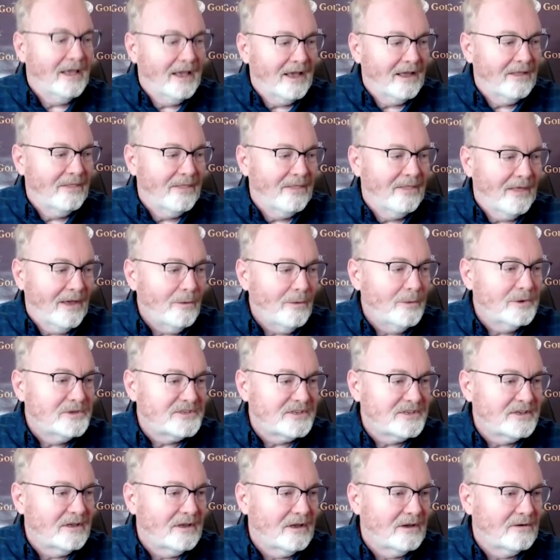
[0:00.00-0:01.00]
Yeah, that was
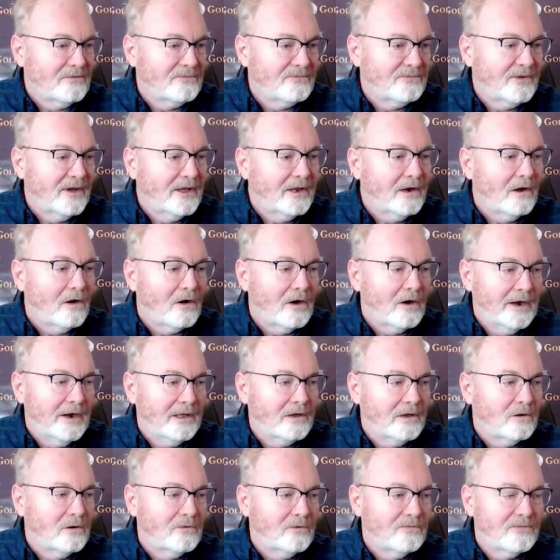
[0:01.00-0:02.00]
a fun
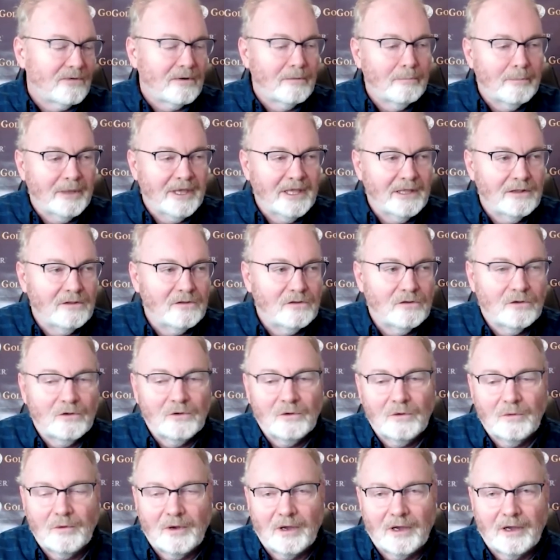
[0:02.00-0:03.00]
article for me
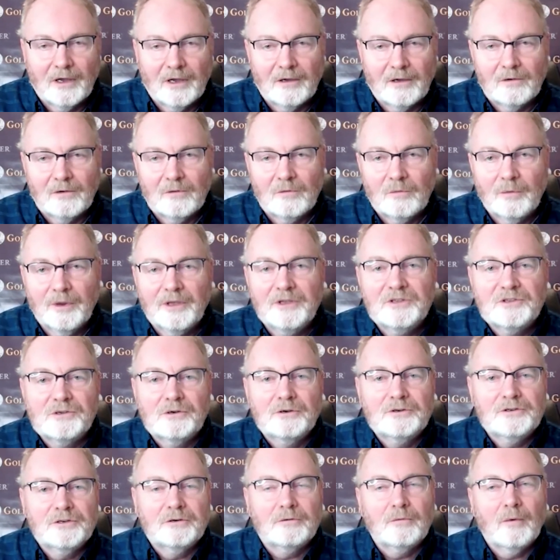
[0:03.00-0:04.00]
to
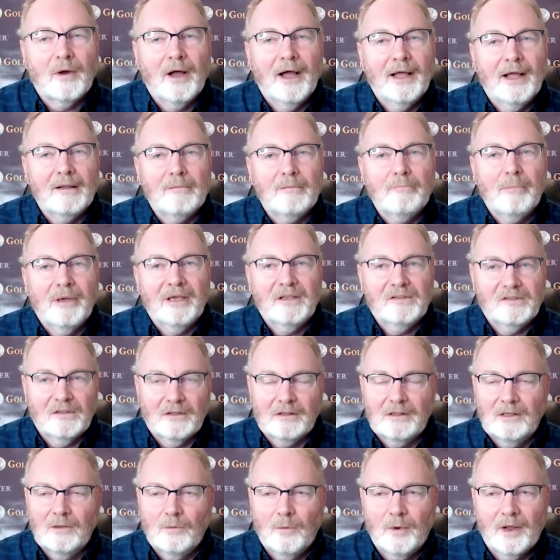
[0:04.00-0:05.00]
research and write. And
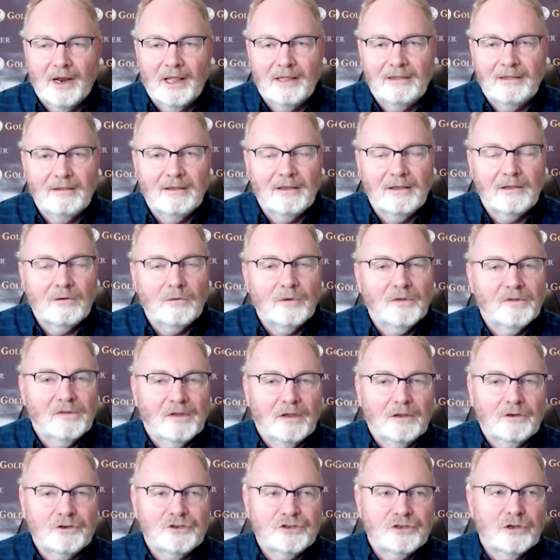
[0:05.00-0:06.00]
basically what I did was
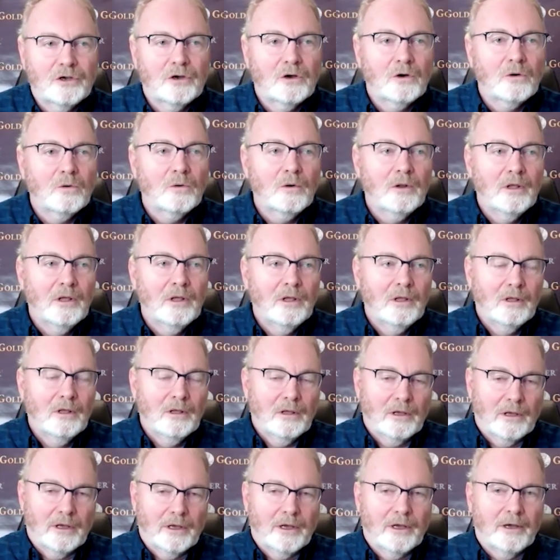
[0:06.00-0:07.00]
I showed
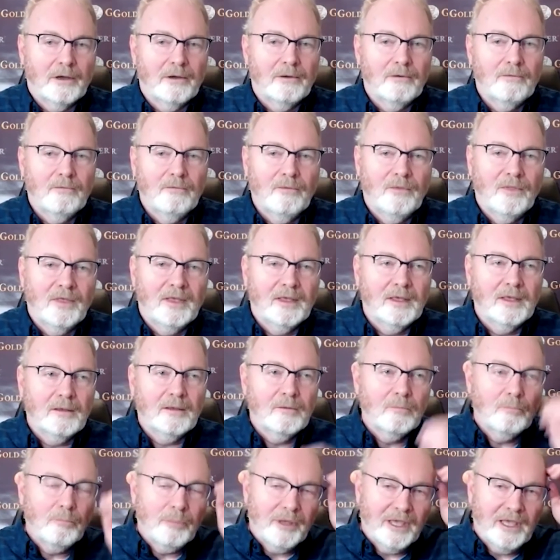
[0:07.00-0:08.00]

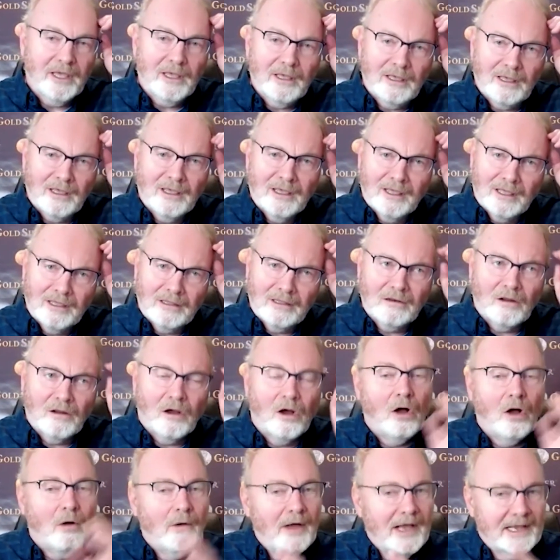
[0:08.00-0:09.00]
the peak in
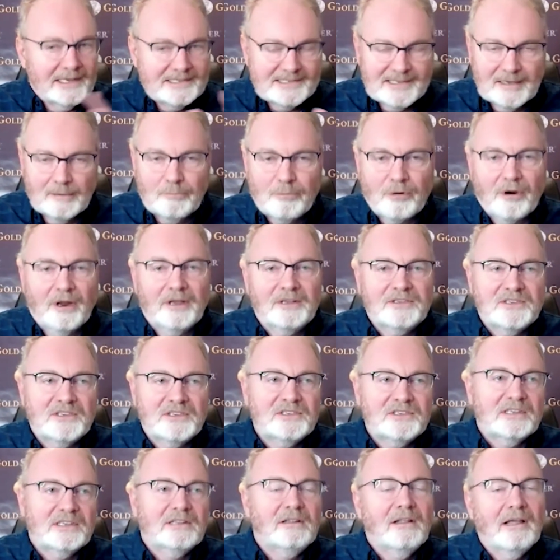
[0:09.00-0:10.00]
all asset
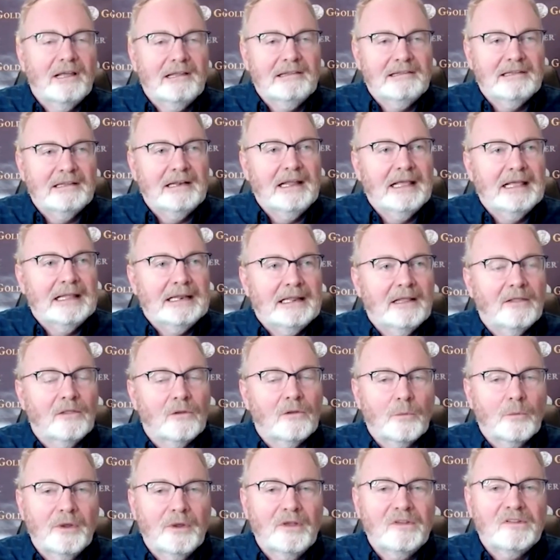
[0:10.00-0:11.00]
prices in 1980. And
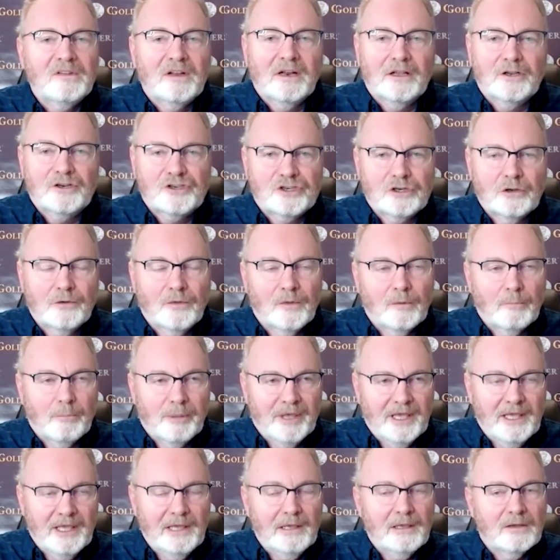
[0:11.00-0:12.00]
the reason I showed the
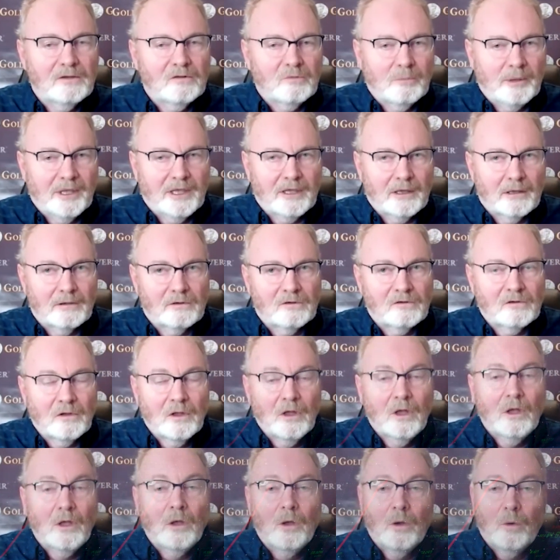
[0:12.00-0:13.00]
peak is because
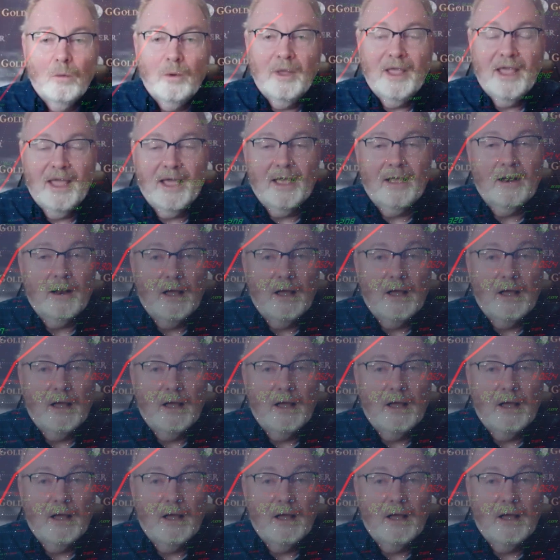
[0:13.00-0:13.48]
we had